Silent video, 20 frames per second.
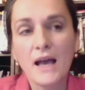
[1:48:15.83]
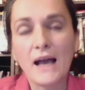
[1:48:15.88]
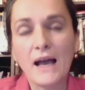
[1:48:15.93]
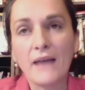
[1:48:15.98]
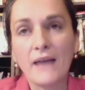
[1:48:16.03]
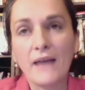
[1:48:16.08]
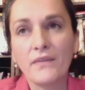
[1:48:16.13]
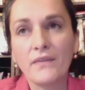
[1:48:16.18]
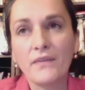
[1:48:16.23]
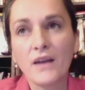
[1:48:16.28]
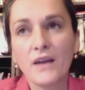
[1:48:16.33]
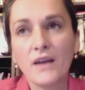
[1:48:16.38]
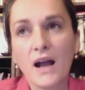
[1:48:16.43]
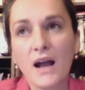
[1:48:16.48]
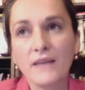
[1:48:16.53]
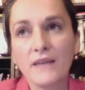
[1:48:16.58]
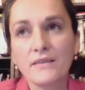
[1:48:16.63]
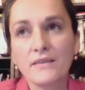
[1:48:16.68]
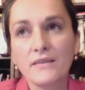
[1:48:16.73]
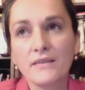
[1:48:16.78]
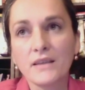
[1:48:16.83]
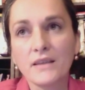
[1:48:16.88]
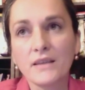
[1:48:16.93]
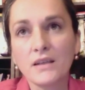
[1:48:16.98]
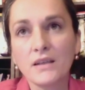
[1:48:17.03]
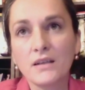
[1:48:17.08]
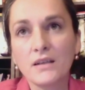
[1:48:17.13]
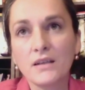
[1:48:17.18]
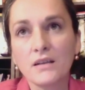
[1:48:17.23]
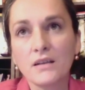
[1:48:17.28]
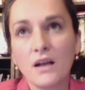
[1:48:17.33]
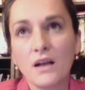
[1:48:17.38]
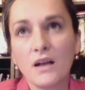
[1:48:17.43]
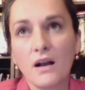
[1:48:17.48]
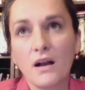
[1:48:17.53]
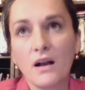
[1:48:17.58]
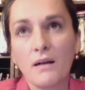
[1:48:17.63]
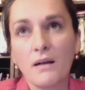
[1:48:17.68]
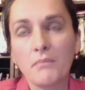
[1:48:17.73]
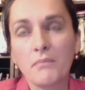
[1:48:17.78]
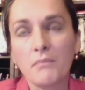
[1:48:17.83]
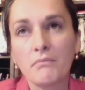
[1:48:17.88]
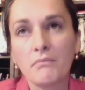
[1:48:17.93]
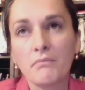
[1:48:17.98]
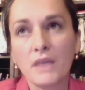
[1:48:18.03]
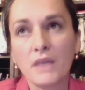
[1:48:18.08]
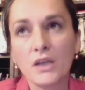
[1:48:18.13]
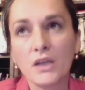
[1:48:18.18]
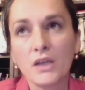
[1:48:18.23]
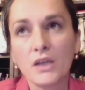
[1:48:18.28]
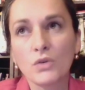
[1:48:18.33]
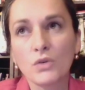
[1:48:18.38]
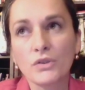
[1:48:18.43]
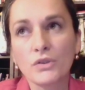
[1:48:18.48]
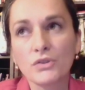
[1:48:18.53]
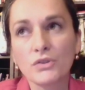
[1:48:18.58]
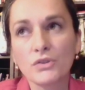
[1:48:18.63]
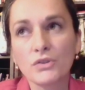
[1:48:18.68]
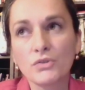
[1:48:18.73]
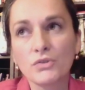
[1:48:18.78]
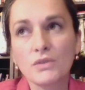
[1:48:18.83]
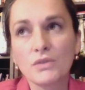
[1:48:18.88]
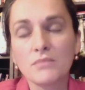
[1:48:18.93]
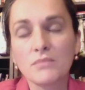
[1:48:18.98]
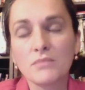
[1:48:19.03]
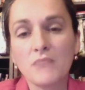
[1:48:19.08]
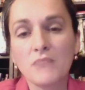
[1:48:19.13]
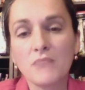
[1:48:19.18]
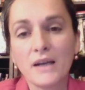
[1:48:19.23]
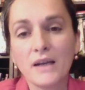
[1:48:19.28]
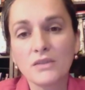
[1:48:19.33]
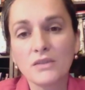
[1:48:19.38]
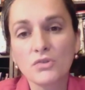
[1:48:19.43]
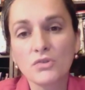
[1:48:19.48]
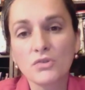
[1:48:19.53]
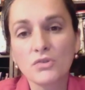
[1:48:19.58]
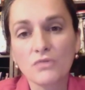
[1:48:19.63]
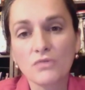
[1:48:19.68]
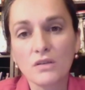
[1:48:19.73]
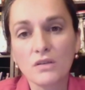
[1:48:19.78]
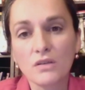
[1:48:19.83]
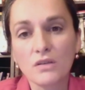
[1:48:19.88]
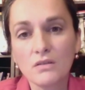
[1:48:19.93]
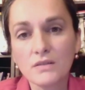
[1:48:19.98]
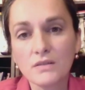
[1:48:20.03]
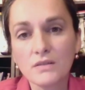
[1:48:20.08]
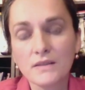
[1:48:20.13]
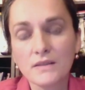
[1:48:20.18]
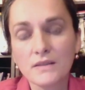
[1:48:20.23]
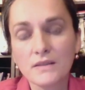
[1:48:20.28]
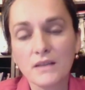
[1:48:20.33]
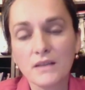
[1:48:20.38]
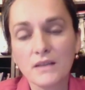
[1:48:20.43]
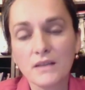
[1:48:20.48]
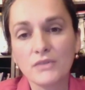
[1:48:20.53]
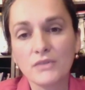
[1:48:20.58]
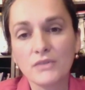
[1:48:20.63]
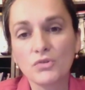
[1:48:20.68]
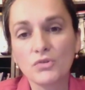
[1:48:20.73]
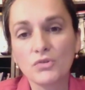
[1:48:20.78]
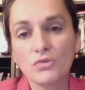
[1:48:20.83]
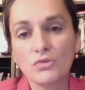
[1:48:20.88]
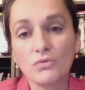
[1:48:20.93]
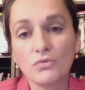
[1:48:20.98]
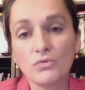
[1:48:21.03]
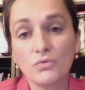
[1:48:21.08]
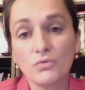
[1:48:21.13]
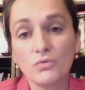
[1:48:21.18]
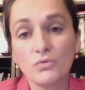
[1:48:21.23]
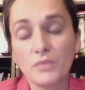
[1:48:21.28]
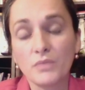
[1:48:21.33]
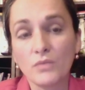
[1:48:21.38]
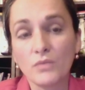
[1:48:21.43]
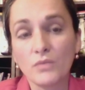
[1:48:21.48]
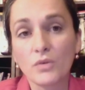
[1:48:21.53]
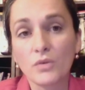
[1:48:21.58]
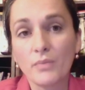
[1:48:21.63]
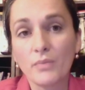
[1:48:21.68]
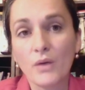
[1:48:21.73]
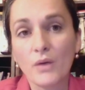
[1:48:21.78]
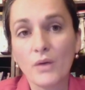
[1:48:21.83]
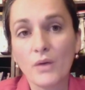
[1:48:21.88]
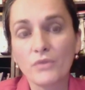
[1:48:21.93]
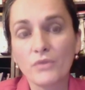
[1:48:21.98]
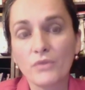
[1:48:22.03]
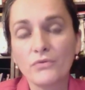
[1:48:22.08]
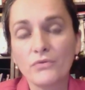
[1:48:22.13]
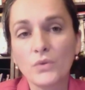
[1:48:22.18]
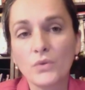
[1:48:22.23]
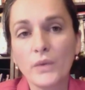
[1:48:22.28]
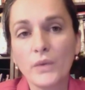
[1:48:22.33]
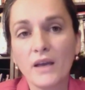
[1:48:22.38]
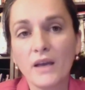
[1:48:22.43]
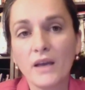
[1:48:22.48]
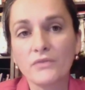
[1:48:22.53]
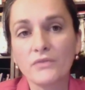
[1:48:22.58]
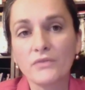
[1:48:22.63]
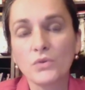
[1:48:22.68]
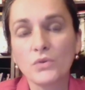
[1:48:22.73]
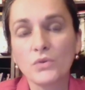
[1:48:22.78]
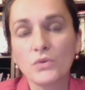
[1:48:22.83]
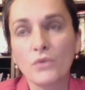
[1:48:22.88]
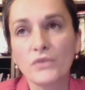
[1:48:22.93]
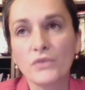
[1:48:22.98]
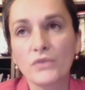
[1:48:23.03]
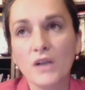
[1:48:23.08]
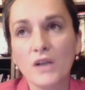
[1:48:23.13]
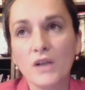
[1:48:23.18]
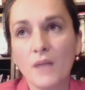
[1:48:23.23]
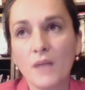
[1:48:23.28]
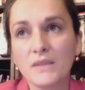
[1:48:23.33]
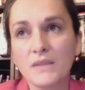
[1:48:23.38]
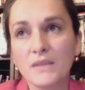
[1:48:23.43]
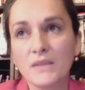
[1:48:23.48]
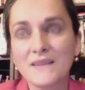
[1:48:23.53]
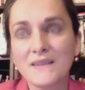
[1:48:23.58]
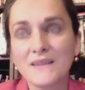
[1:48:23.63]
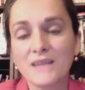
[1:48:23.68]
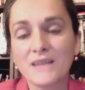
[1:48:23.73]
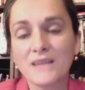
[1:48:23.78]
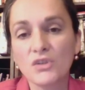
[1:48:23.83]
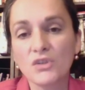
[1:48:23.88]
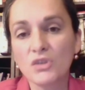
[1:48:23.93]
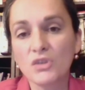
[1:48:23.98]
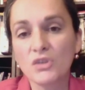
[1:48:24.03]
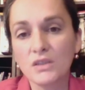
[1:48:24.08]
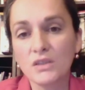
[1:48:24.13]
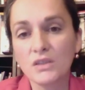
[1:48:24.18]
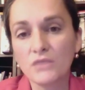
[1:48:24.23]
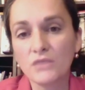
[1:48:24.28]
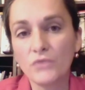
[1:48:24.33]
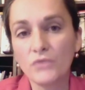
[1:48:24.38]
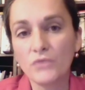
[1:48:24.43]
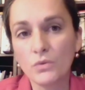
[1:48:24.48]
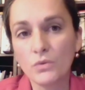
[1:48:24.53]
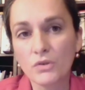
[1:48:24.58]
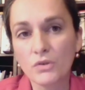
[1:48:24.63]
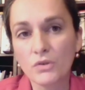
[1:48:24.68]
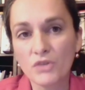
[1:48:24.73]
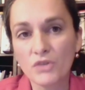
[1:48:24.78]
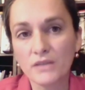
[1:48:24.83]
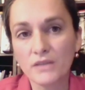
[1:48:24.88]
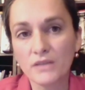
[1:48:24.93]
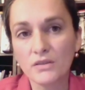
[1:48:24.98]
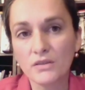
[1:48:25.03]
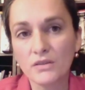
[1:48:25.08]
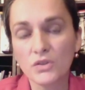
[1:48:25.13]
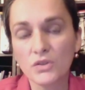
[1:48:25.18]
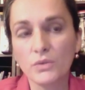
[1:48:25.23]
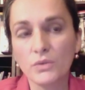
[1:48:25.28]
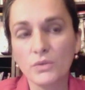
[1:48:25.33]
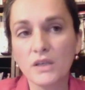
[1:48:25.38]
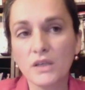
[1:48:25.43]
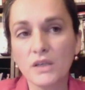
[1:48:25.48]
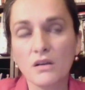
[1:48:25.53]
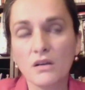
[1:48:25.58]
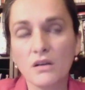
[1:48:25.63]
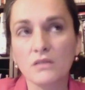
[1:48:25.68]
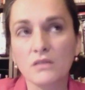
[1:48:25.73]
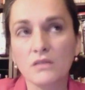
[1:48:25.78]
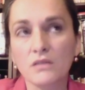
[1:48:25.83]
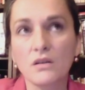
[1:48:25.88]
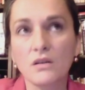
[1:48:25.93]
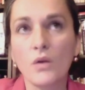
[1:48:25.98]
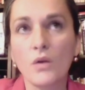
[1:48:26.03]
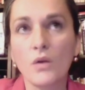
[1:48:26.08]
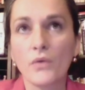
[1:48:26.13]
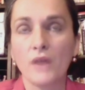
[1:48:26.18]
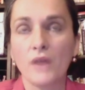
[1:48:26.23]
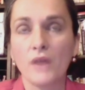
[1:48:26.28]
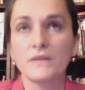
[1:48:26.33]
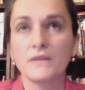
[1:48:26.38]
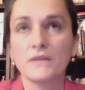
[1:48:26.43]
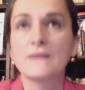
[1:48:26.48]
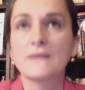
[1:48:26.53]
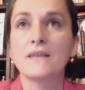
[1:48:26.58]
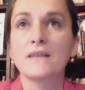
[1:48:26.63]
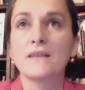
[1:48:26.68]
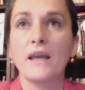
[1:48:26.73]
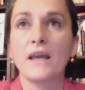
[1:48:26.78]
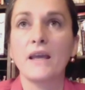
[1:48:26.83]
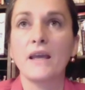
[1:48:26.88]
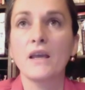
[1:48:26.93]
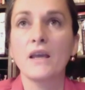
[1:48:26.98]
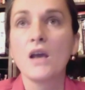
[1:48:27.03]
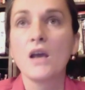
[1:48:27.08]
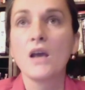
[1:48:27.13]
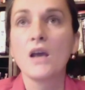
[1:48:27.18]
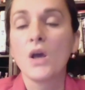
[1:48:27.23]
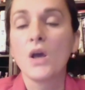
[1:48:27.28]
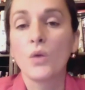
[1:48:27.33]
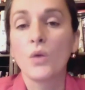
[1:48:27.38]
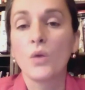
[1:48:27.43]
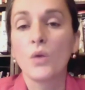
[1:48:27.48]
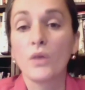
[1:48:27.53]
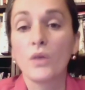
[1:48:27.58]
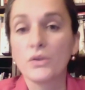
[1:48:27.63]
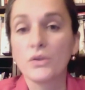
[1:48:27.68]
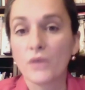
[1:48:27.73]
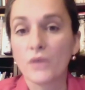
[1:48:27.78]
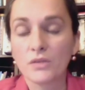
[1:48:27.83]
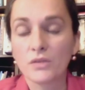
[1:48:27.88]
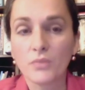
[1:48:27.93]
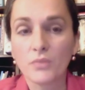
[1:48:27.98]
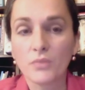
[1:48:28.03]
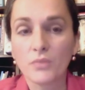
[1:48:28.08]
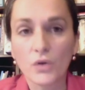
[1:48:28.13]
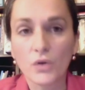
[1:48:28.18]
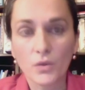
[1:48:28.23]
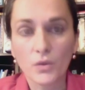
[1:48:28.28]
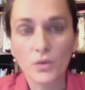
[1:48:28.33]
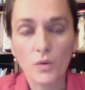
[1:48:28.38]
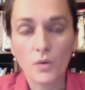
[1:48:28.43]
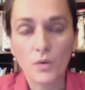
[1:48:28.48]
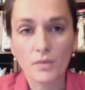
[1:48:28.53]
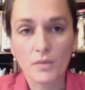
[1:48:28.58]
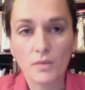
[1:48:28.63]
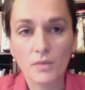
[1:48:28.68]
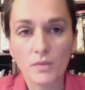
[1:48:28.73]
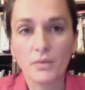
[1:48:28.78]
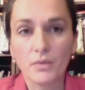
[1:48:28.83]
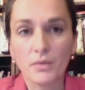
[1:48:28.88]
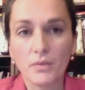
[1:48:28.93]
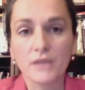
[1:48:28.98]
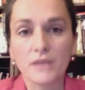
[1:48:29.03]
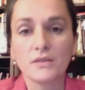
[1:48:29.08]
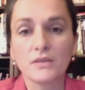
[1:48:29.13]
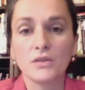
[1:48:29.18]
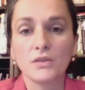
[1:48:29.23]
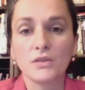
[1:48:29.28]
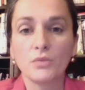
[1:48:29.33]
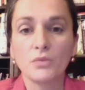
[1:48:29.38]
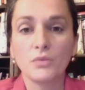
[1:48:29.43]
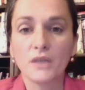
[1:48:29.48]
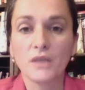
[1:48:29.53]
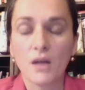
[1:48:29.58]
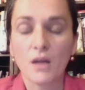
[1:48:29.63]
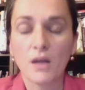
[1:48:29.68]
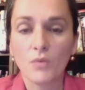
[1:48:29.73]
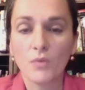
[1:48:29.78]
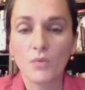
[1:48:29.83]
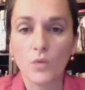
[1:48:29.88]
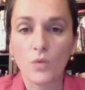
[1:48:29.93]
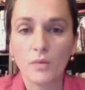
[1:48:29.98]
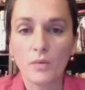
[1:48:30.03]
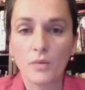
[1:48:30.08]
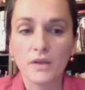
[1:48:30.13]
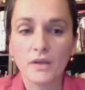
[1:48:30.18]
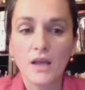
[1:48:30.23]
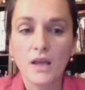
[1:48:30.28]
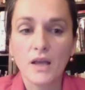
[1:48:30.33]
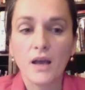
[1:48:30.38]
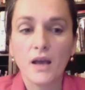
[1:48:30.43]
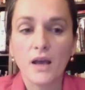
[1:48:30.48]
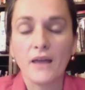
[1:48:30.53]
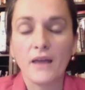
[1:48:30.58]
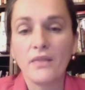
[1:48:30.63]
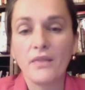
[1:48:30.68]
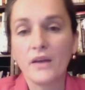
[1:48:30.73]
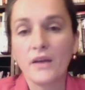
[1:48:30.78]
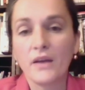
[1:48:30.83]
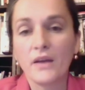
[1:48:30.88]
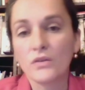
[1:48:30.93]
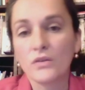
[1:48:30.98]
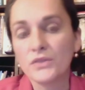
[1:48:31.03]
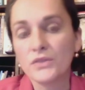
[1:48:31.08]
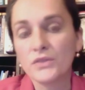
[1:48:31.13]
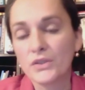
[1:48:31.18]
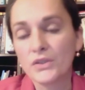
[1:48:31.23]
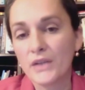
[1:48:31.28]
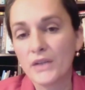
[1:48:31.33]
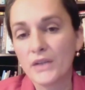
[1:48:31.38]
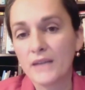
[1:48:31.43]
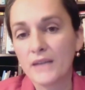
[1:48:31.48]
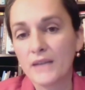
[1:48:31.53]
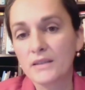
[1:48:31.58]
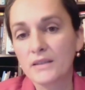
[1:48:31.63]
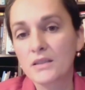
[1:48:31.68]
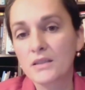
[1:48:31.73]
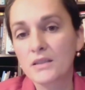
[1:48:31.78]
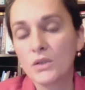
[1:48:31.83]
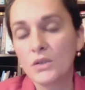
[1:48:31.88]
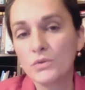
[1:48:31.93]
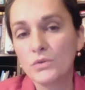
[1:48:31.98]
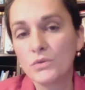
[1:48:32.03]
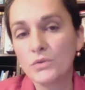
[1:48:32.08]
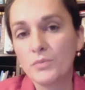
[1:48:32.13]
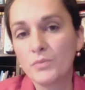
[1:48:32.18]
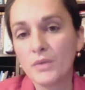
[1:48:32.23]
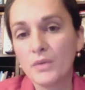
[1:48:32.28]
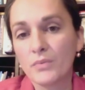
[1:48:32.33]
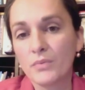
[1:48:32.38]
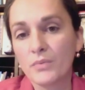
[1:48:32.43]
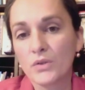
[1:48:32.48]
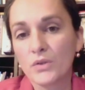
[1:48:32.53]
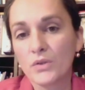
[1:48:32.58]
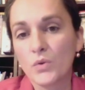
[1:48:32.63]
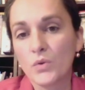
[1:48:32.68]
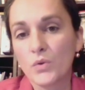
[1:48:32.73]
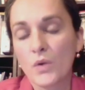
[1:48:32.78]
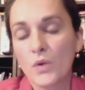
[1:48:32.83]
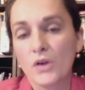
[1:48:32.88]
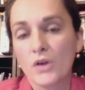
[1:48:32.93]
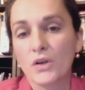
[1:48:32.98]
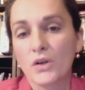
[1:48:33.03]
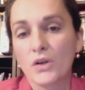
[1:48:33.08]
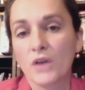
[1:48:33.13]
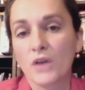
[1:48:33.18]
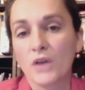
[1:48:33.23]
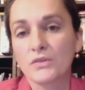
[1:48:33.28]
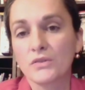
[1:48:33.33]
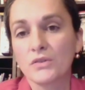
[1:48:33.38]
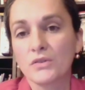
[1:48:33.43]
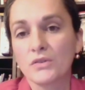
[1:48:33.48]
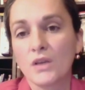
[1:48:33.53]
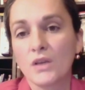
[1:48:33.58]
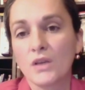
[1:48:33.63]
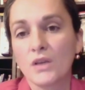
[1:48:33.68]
And I think in order to combine struggles and to be more powerful, we have to overcome an essentialist view on gender. So we cannot go around and say, well, you aren't born a woman, but you become a woman. And then on the other hand, exclude people who are not,